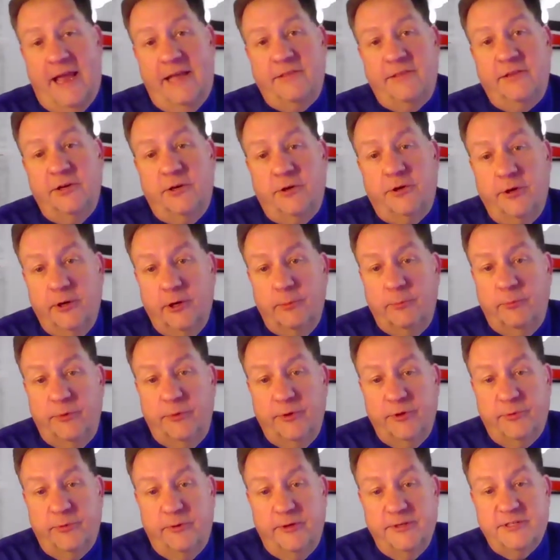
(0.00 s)
at the curb
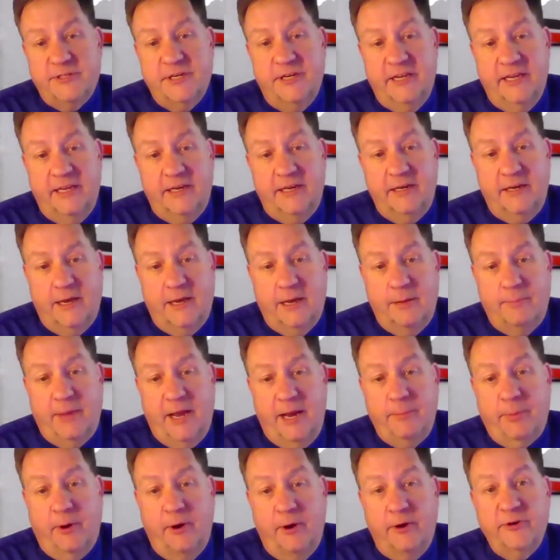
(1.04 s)
with, once again,
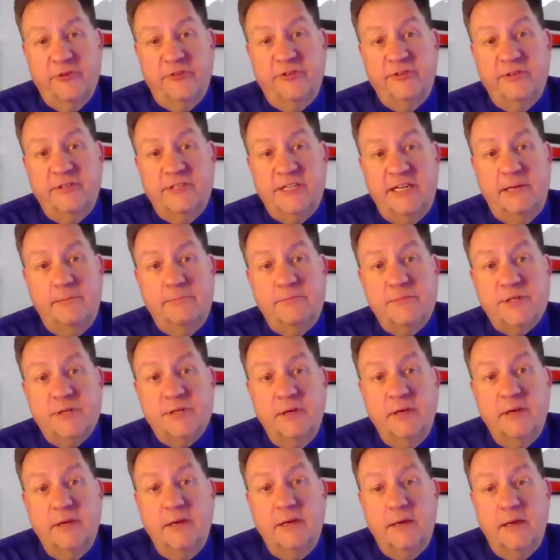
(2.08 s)
bipartisan
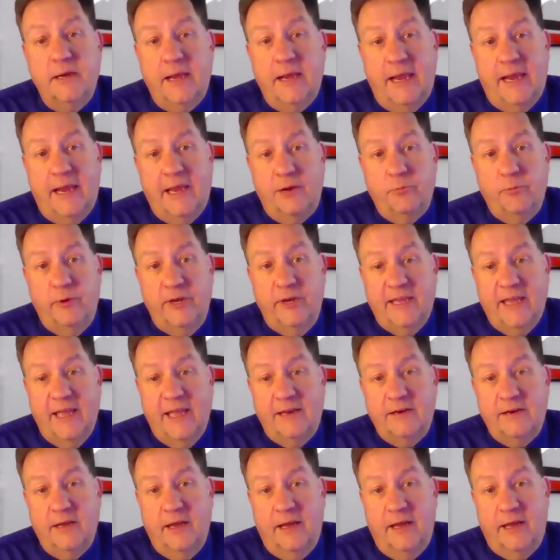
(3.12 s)
teams. And we
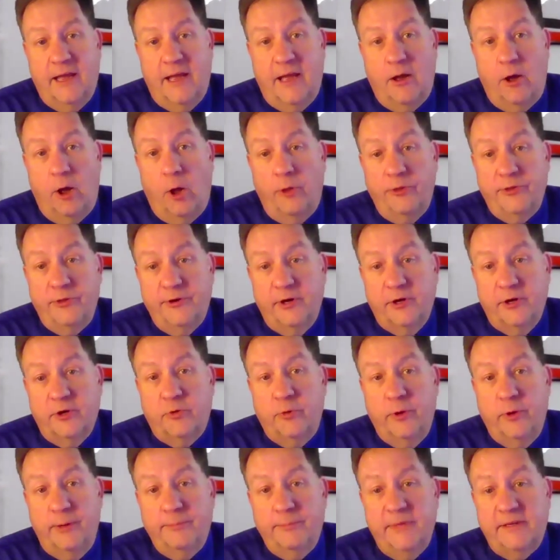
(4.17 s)
get all their
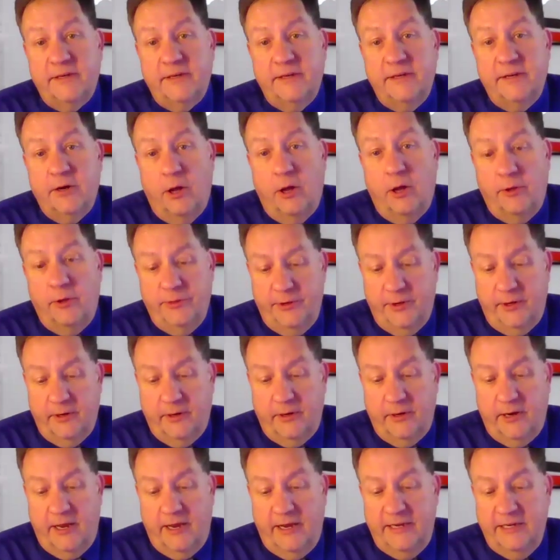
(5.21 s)
equipment and all
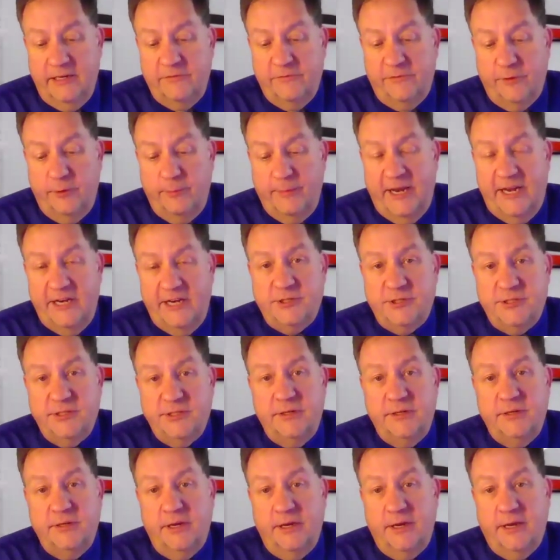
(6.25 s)
their
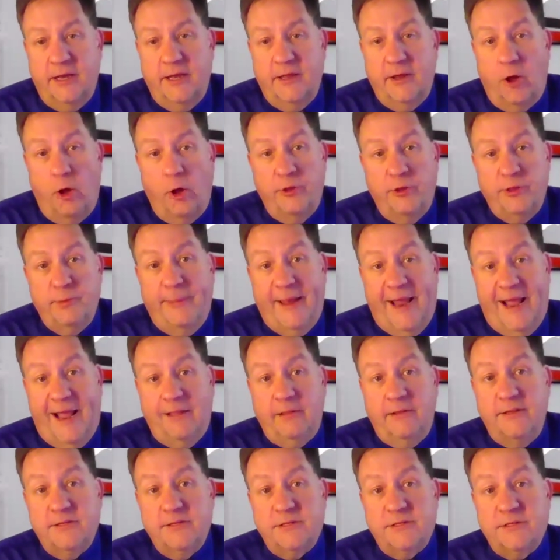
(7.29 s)
information, all the
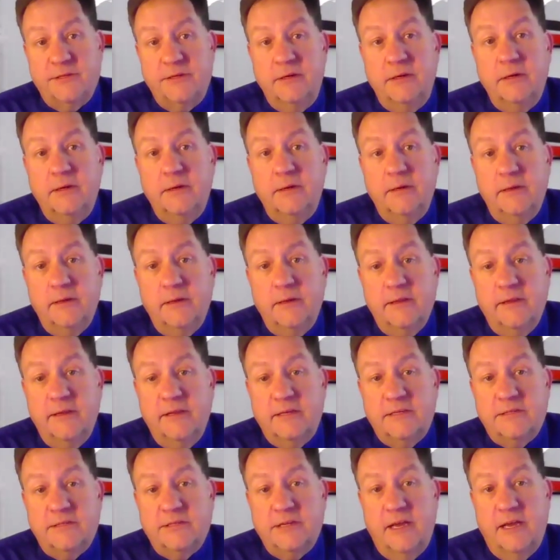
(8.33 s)
ballots
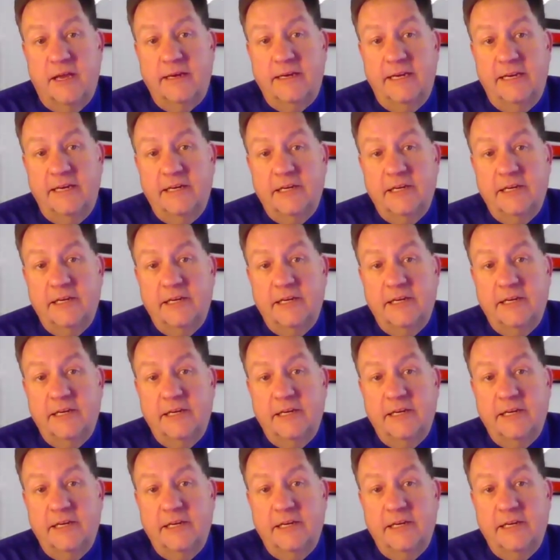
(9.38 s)
that